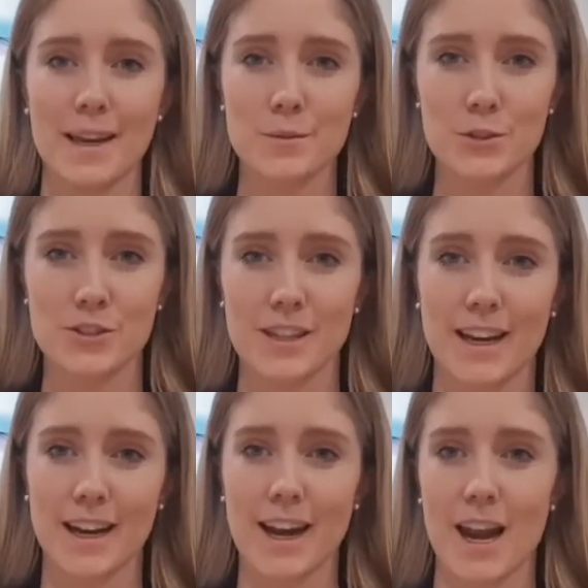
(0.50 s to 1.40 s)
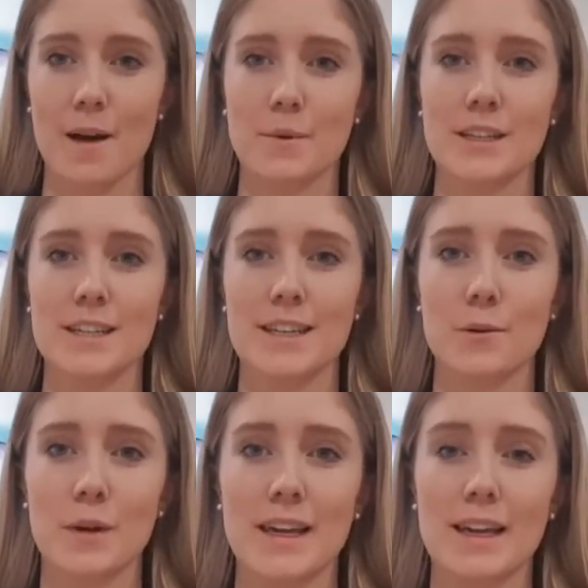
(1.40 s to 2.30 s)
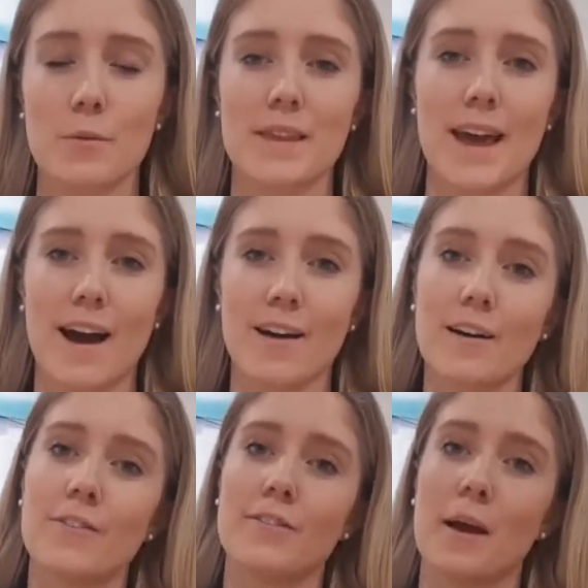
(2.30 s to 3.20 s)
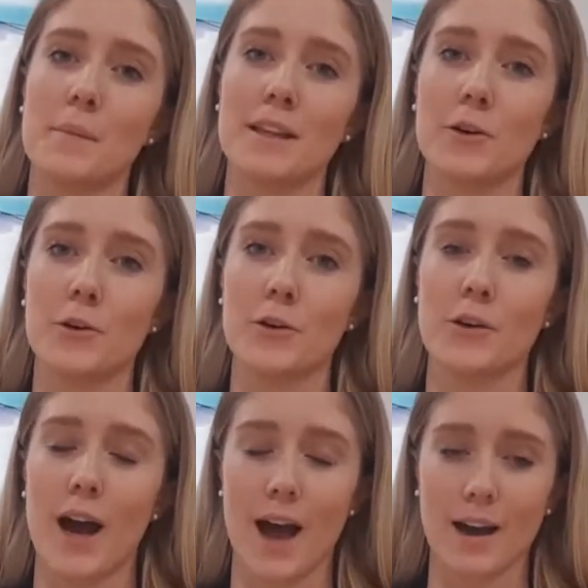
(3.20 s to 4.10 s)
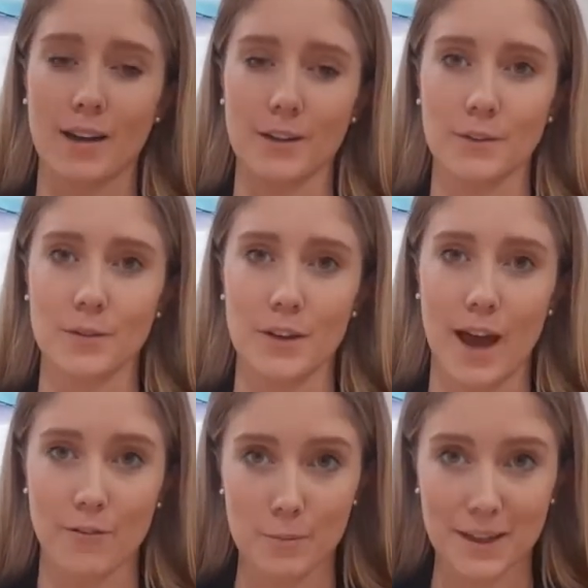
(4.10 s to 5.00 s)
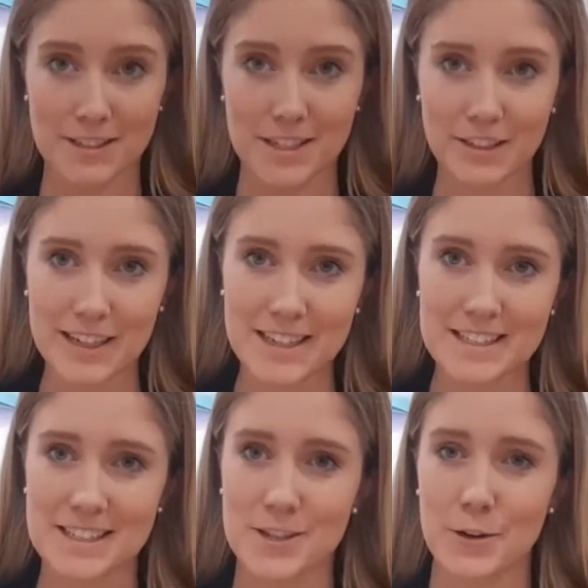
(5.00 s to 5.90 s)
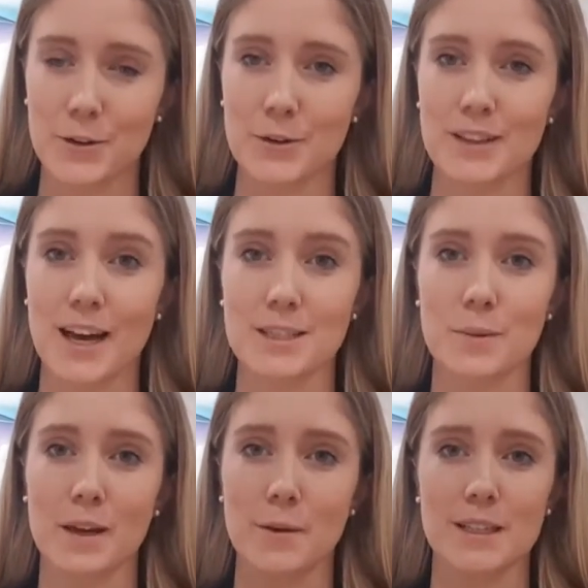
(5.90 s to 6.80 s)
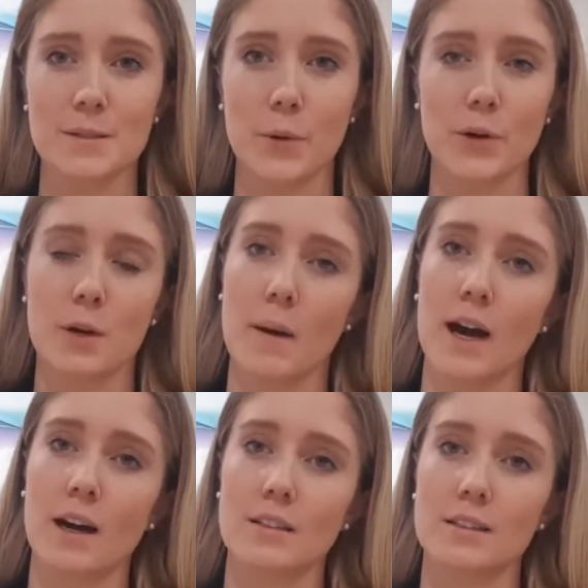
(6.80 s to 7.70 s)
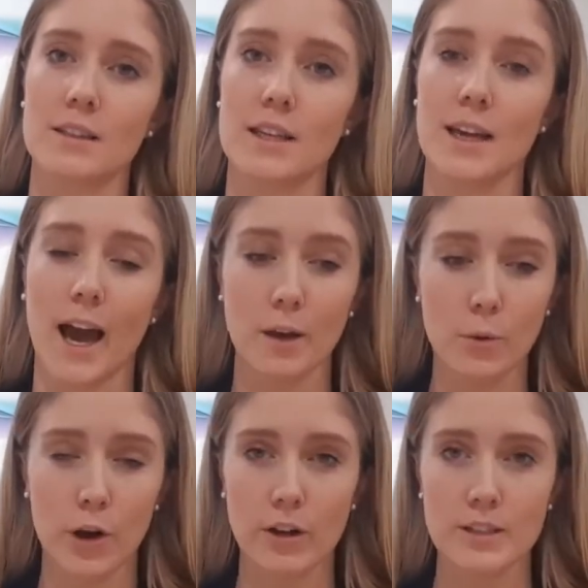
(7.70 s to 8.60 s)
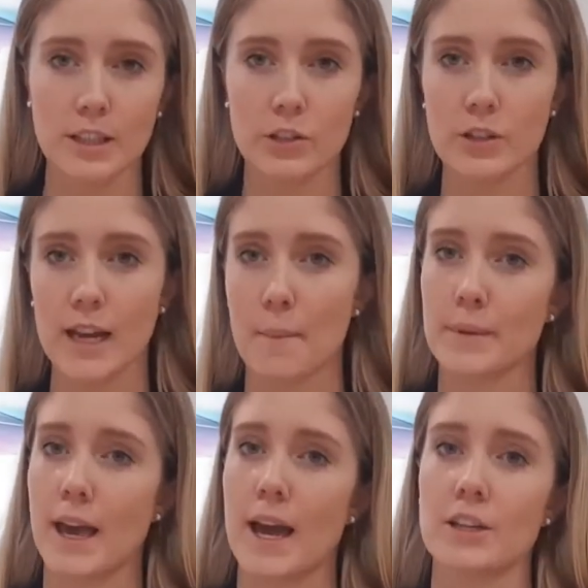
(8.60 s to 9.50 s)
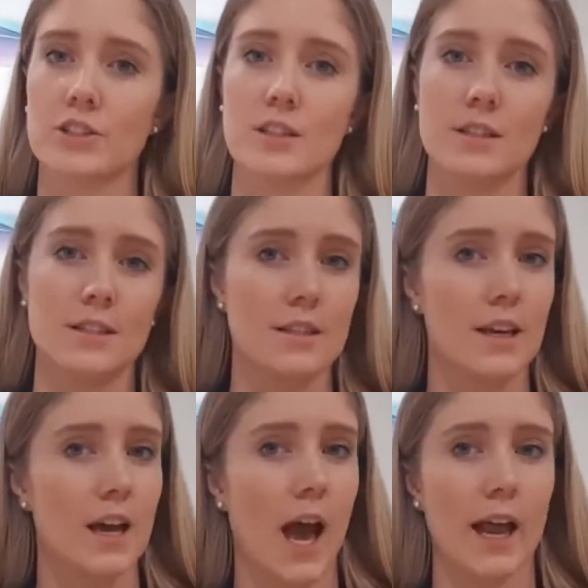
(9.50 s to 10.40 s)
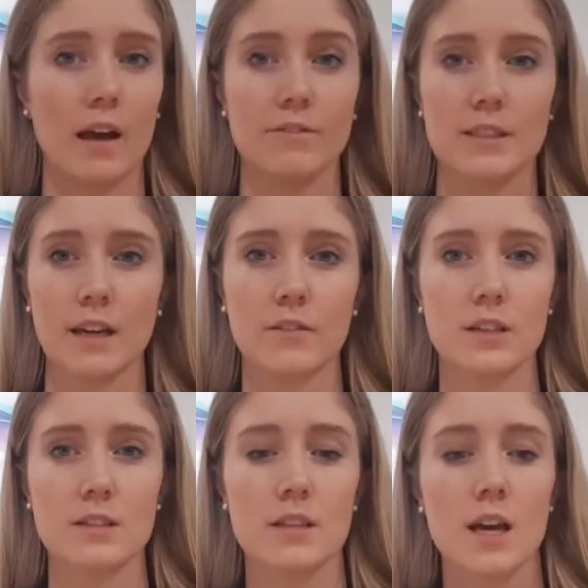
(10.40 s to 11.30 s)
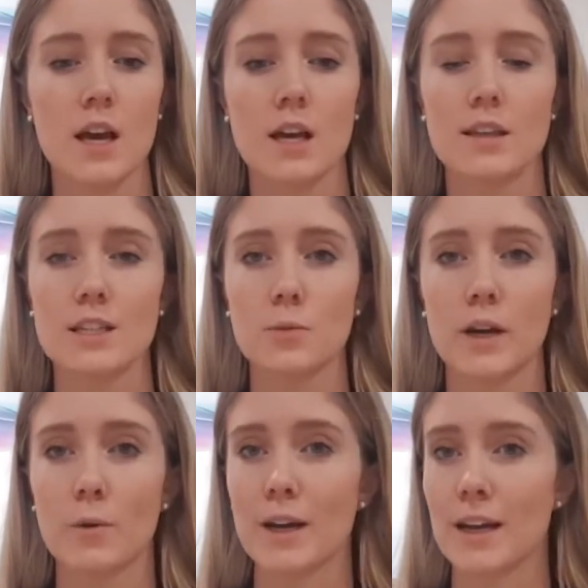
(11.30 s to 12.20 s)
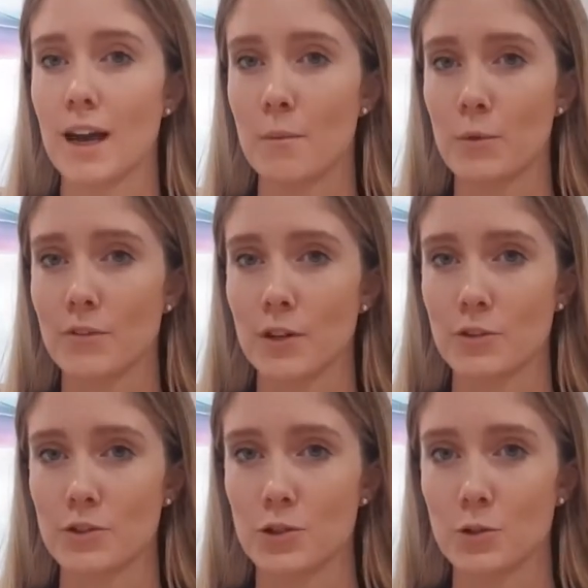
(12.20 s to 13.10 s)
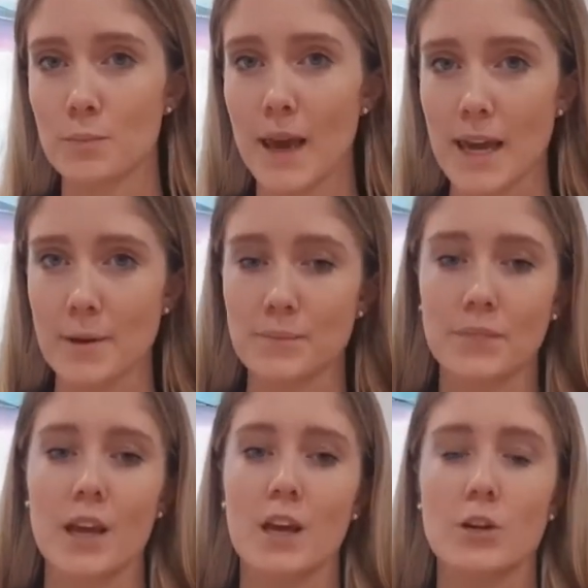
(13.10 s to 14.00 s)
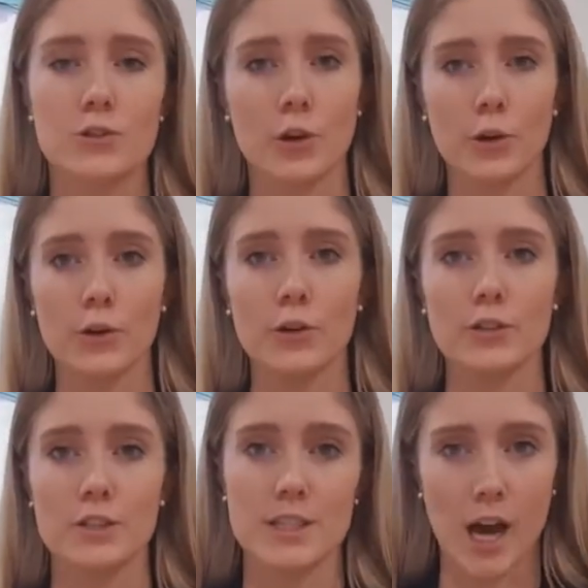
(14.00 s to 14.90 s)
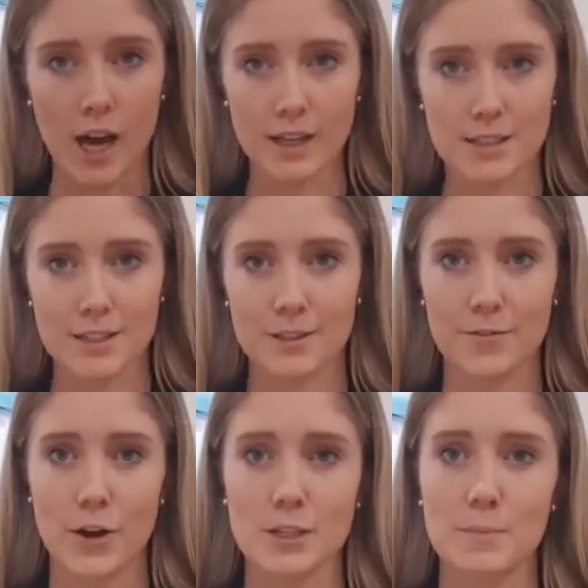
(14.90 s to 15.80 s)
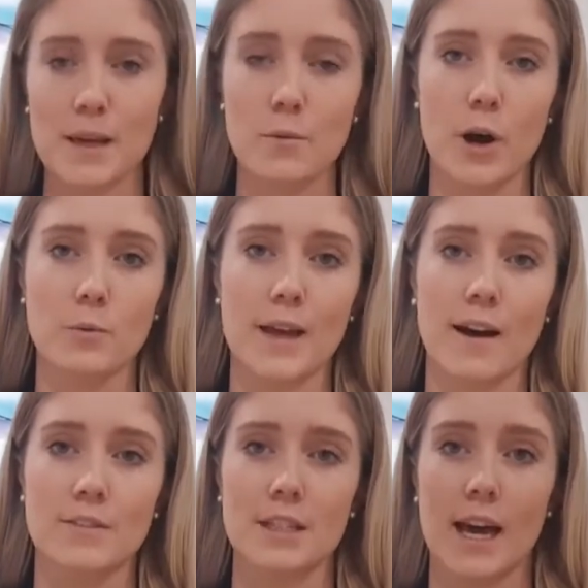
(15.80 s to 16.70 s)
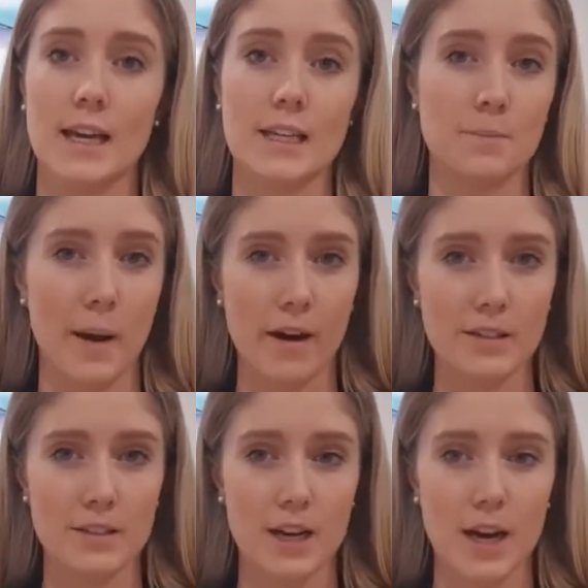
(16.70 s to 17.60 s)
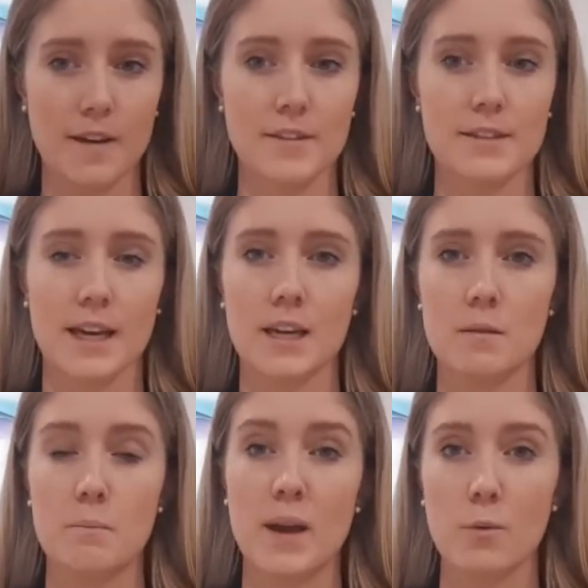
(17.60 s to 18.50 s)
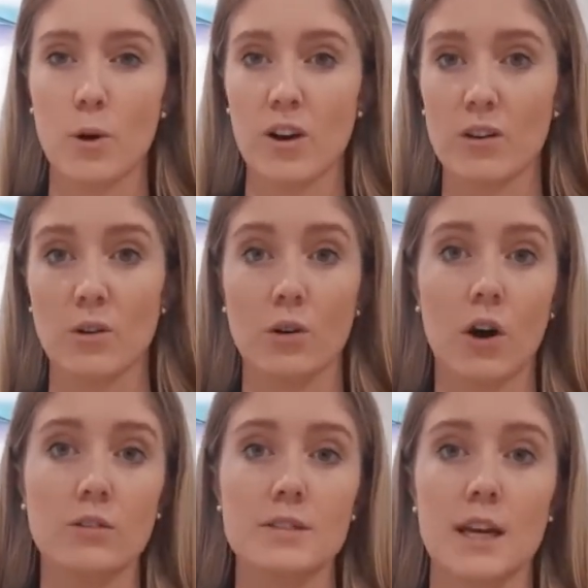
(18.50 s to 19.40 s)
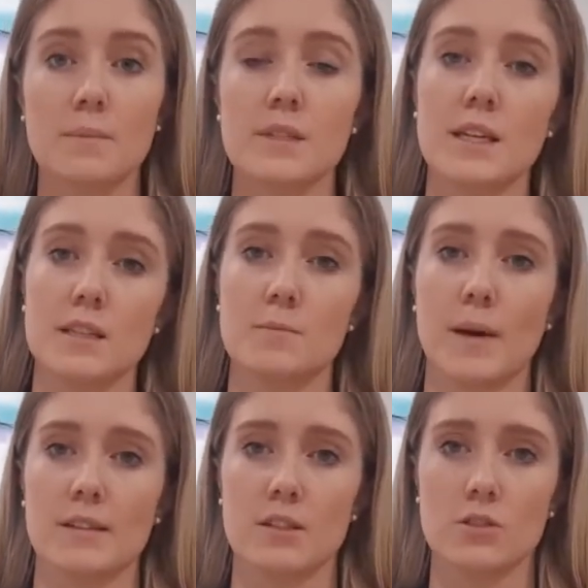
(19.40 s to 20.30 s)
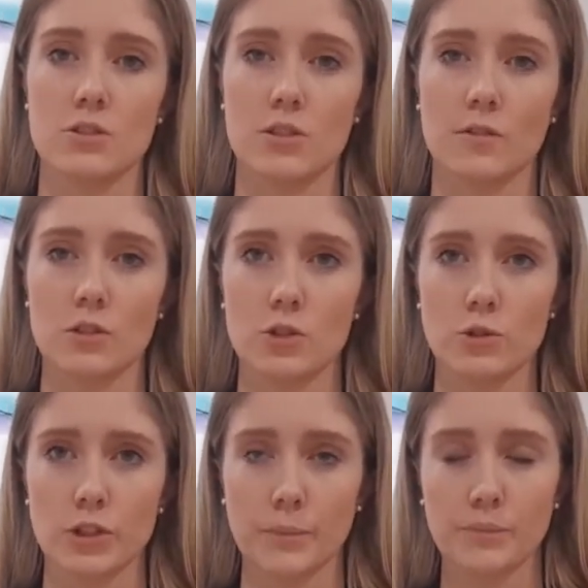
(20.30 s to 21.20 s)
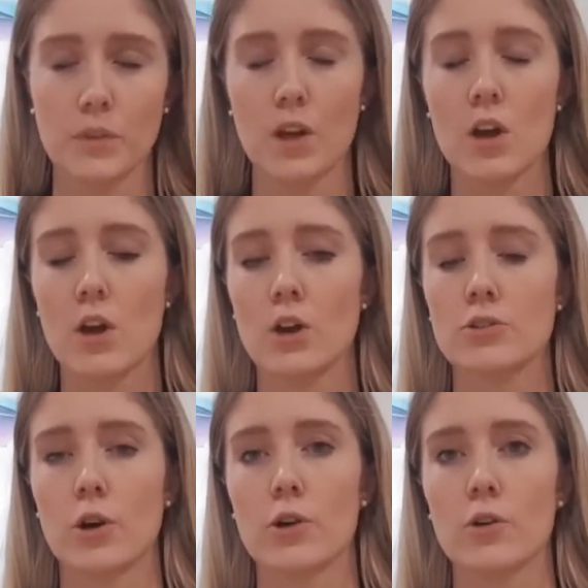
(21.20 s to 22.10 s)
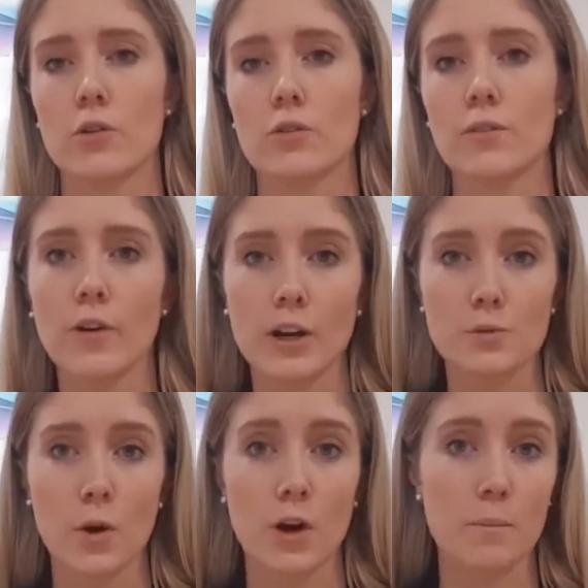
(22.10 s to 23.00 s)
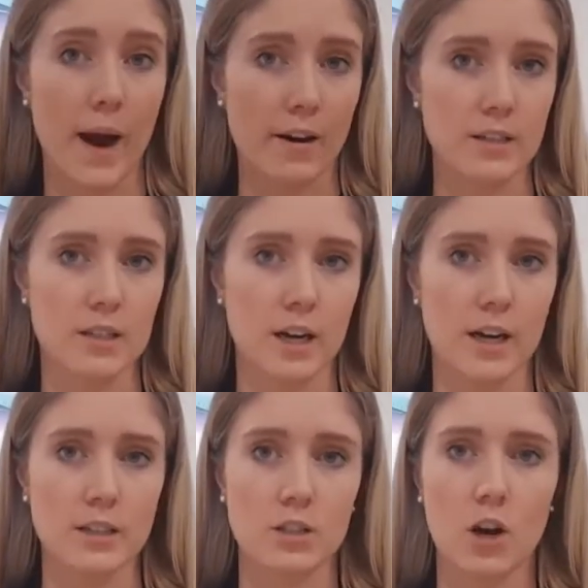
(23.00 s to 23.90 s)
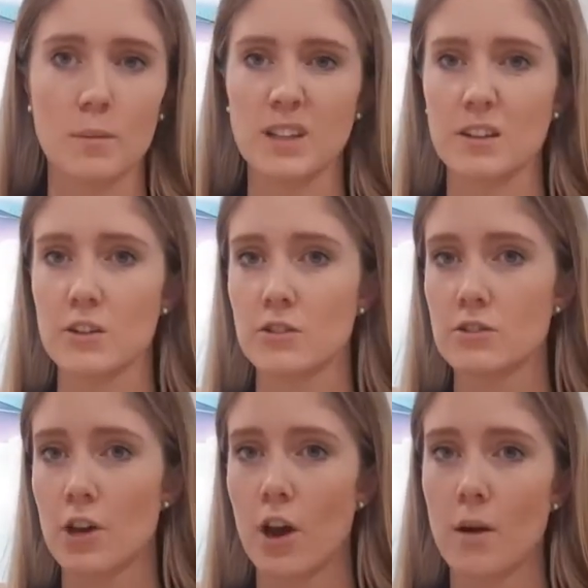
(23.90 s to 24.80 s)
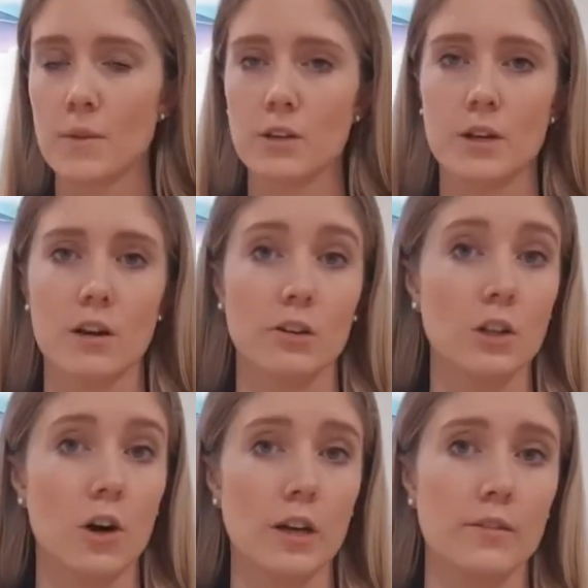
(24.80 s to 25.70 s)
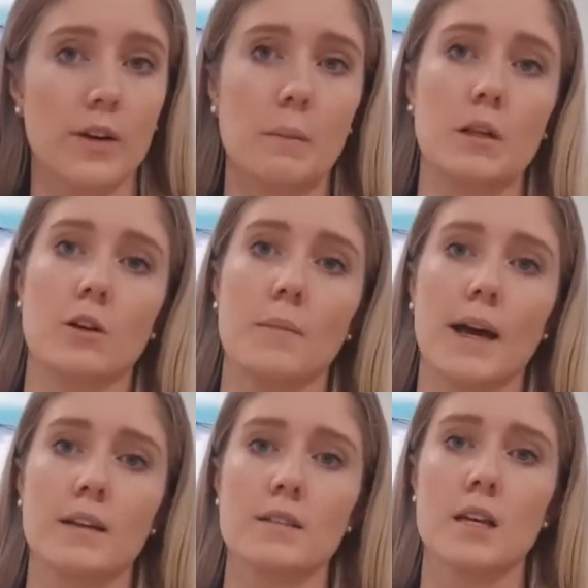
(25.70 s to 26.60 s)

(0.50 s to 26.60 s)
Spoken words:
Georgia Lennon, and I'm continuing with our family law alphabet series. So last week we spoke about the A words, including applications and affidavits. This week we are moving on to B. So to start, the first B word we have today is barrister, and the second B word or concept is best interest of the children. So the first word, barrister, it's a commonly used term that you'll hear a lot in family law matters.